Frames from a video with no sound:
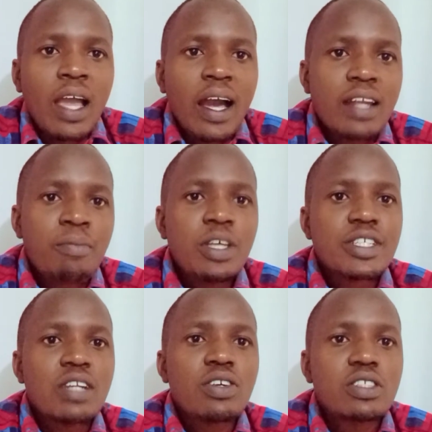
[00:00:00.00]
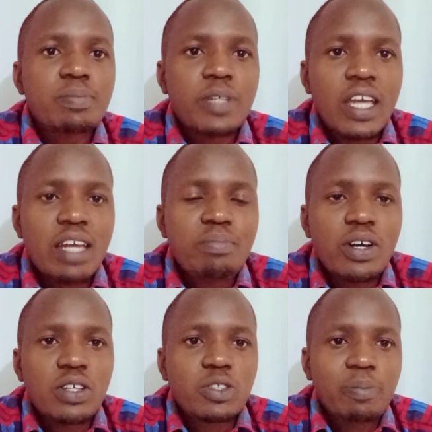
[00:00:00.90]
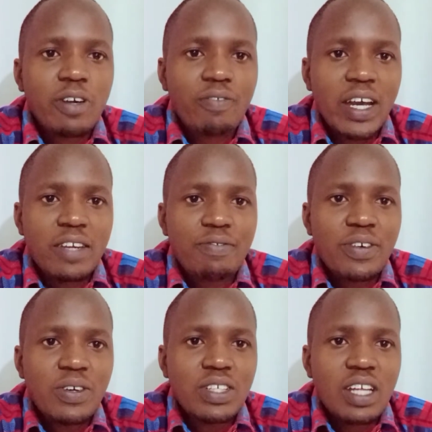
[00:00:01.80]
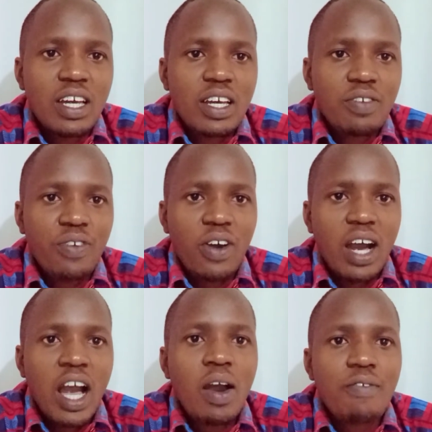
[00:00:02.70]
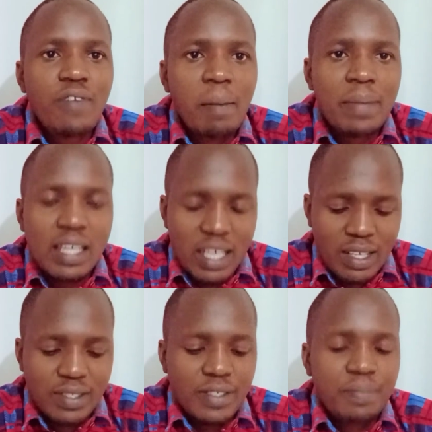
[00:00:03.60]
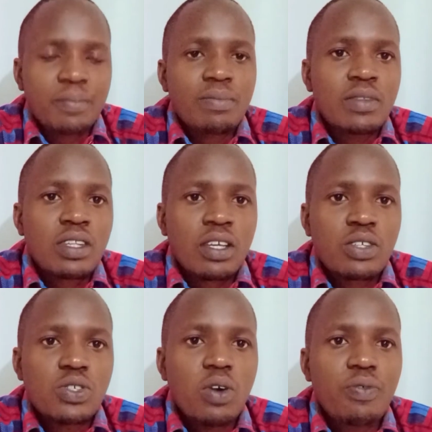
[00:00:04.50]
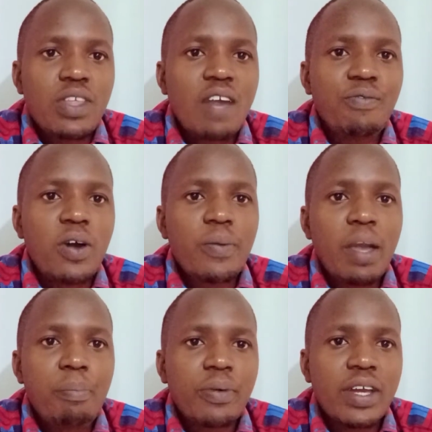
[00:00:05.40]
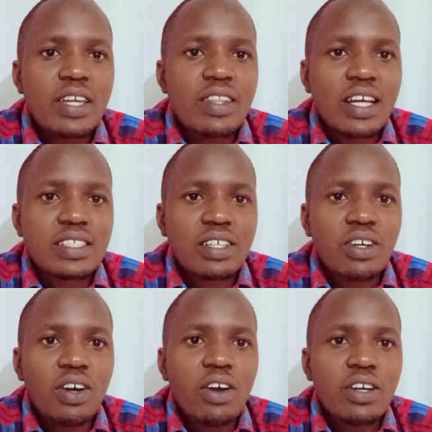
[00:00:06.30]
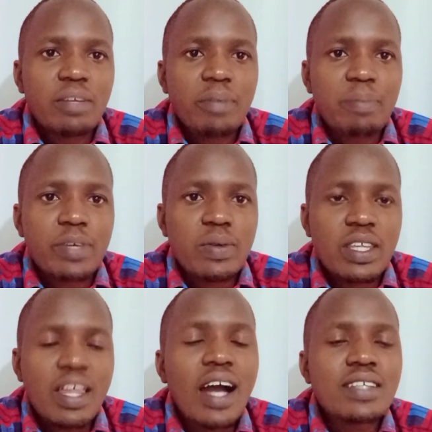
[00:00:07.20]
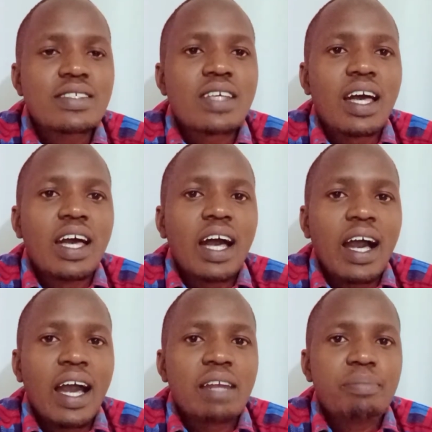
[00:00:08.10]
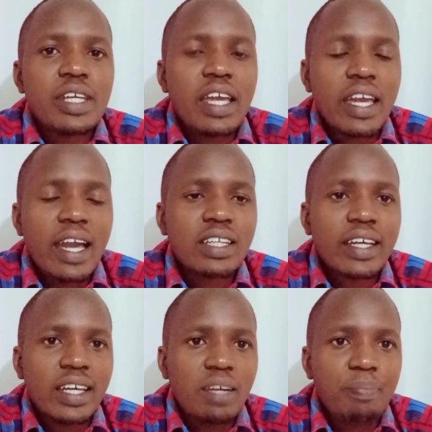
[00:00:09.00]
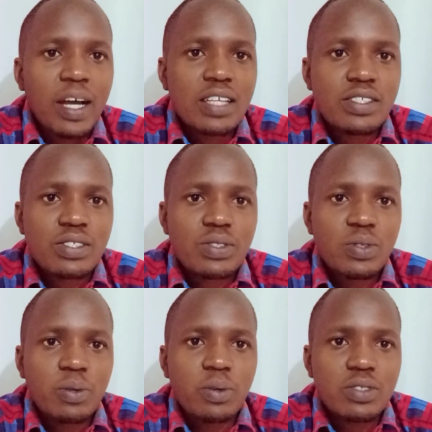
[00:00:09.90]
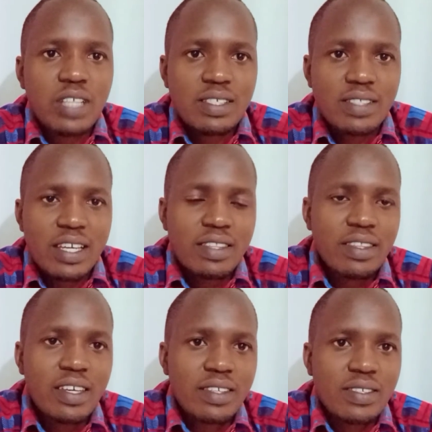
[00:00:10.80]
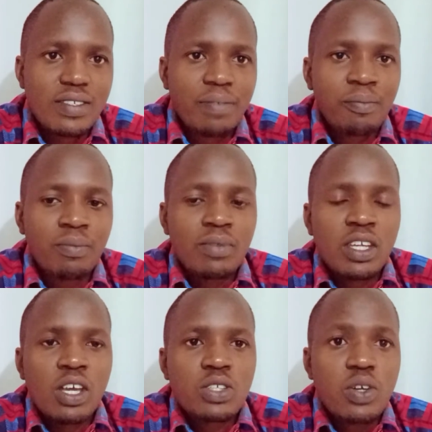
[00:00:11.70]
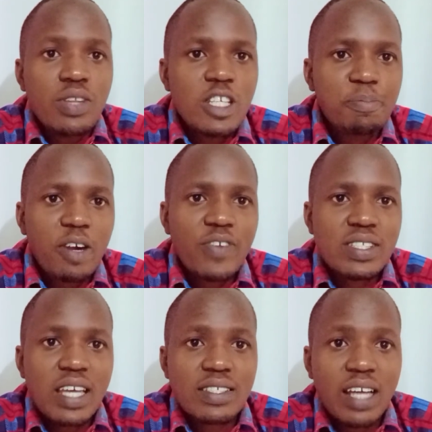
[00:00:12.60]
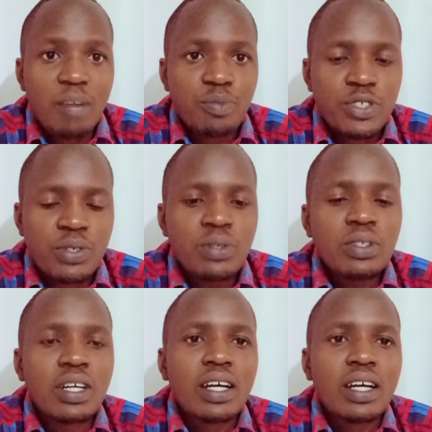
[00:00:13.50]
and we shall not be able to provide food for our families. So therefore, we are praying that God may be with us and help us to sustain this. So this prophecy has come true.